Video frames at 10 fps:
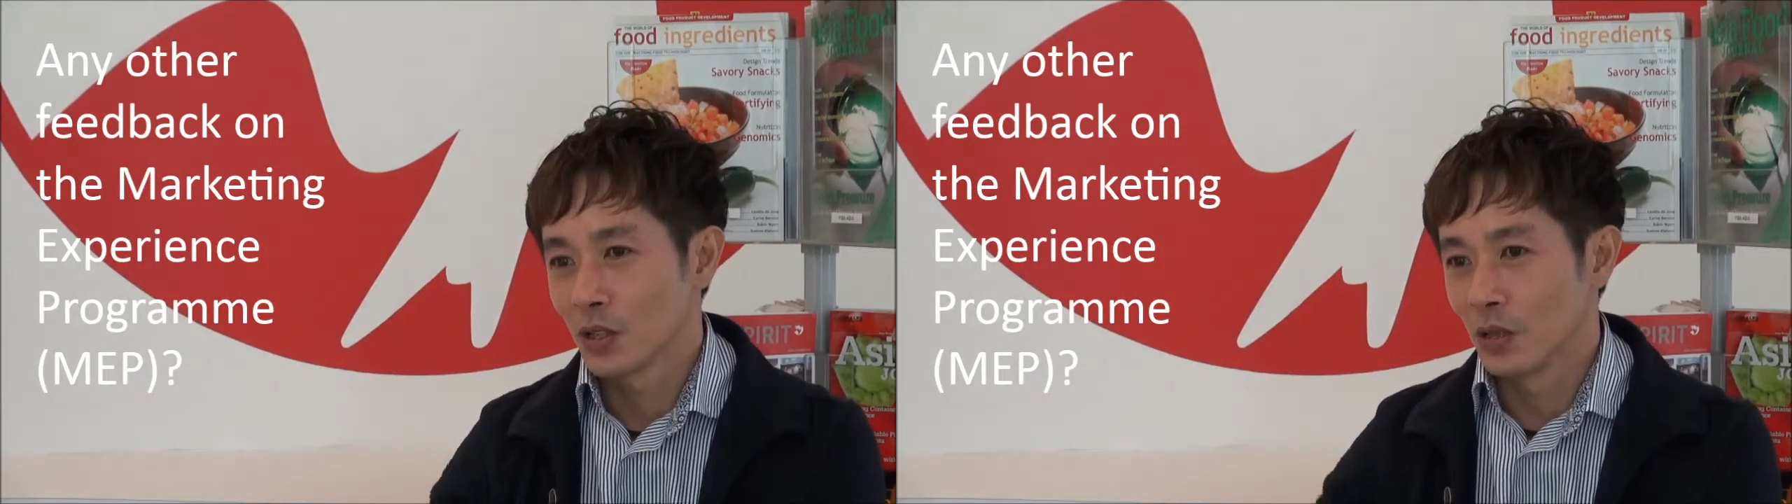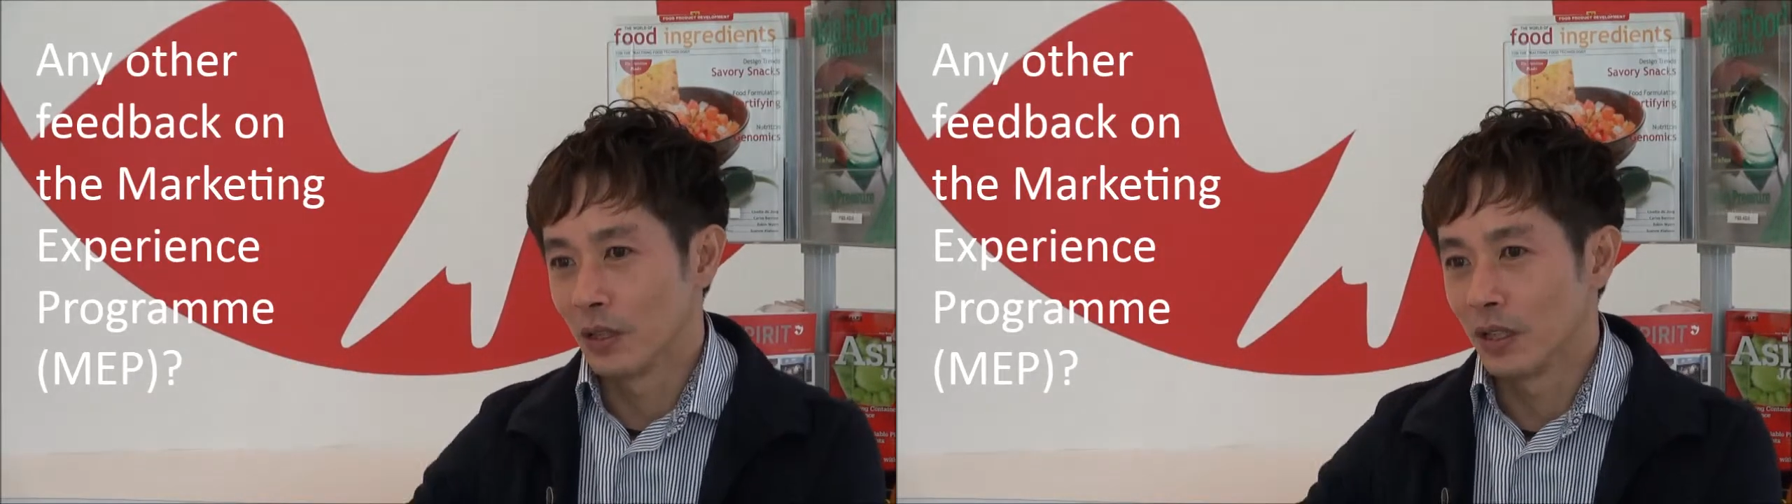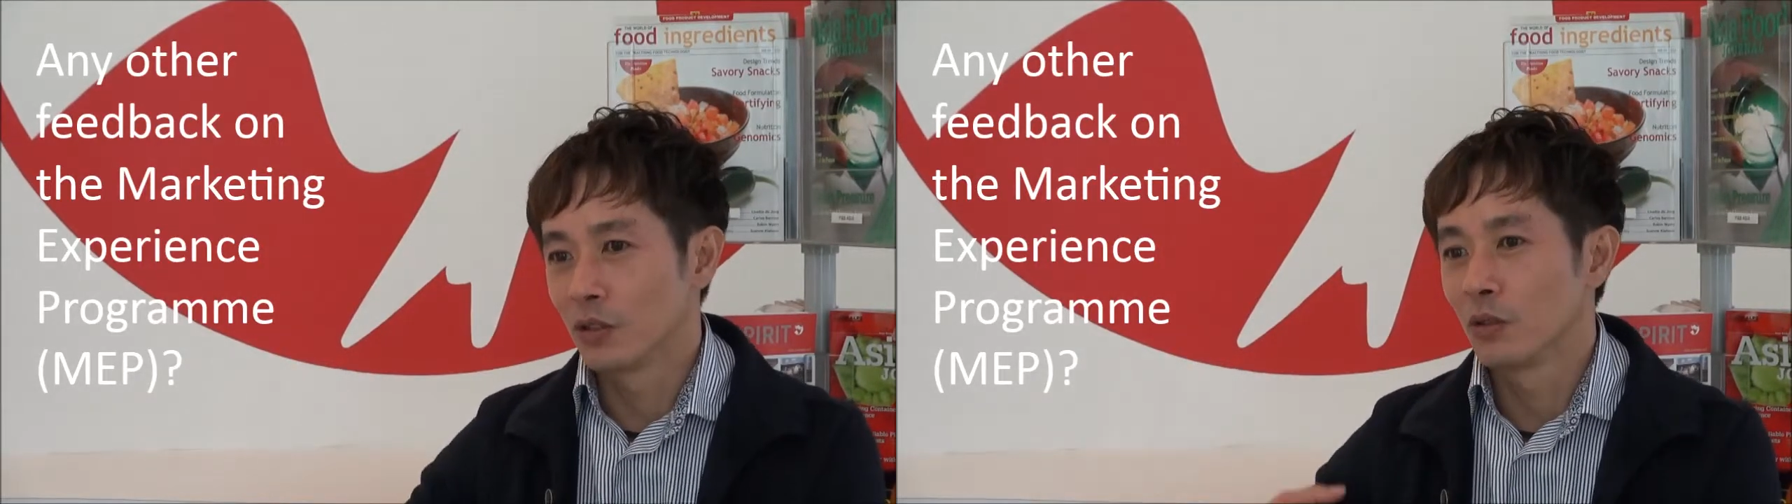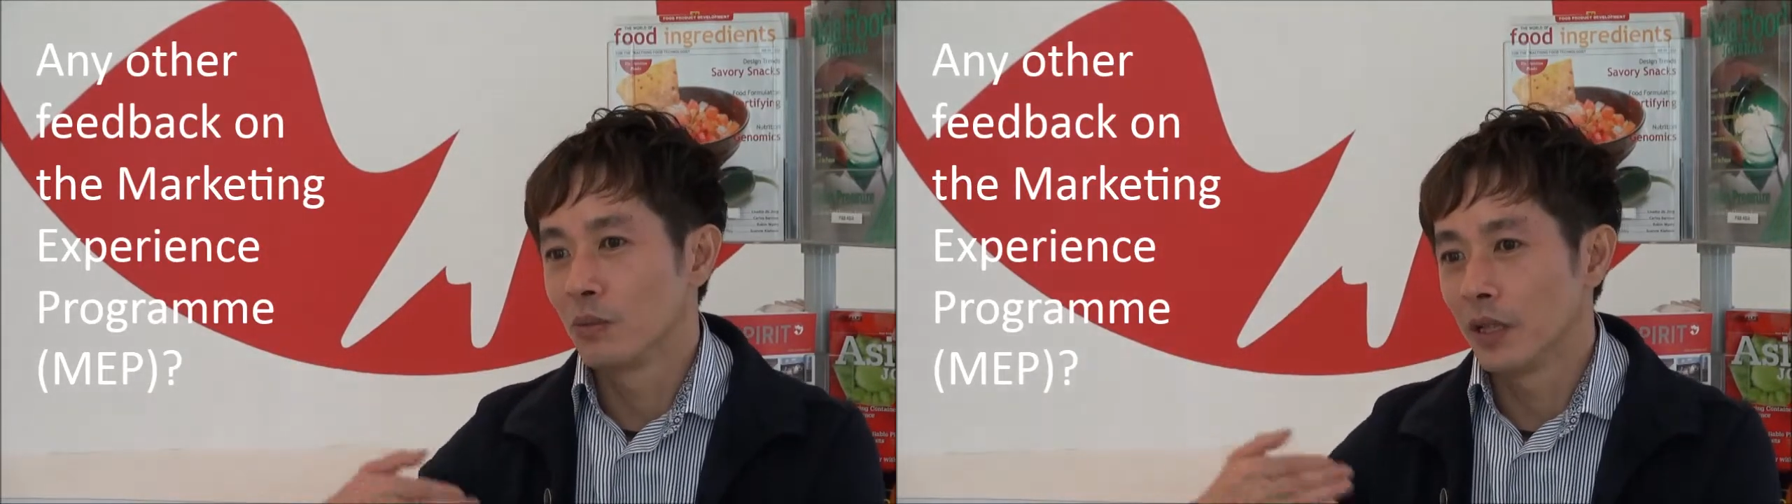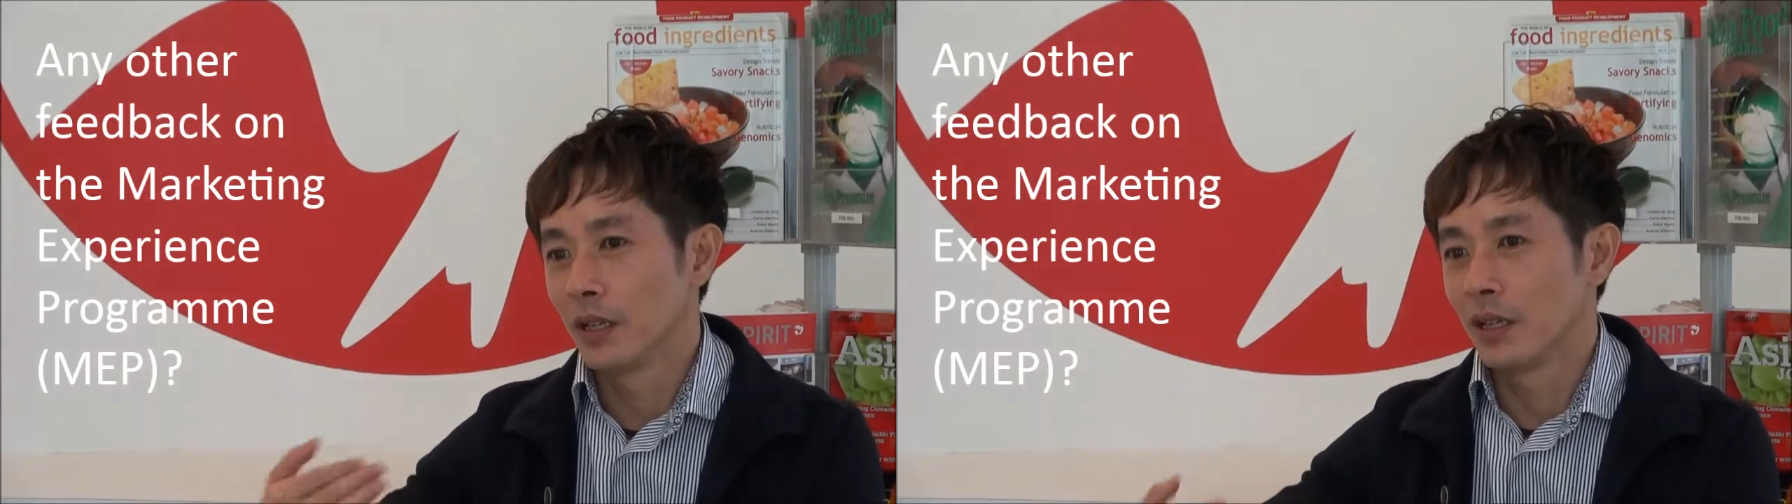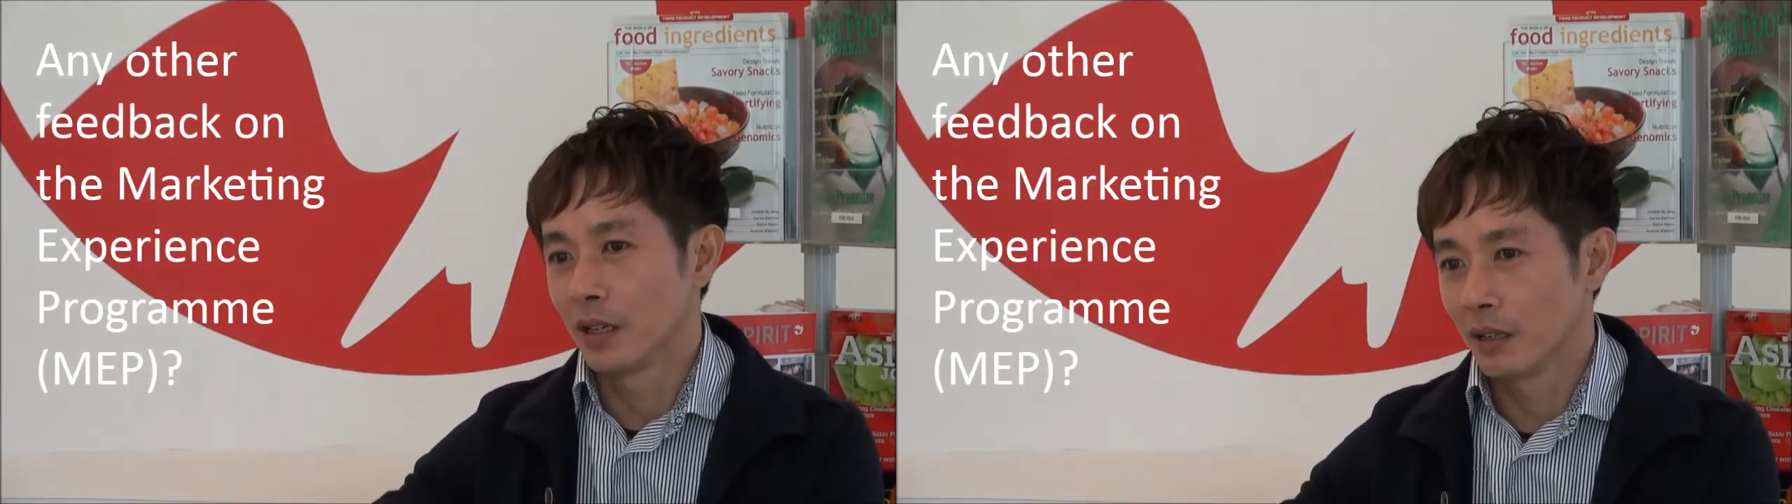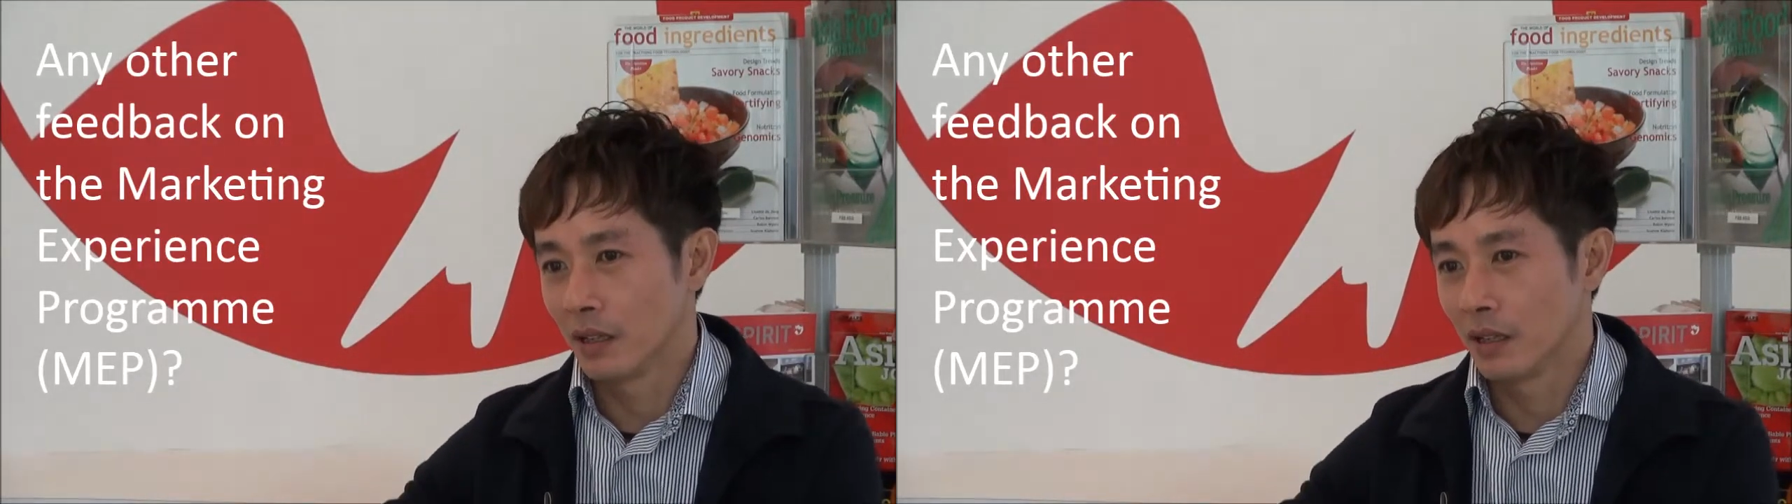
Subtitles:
So it could be a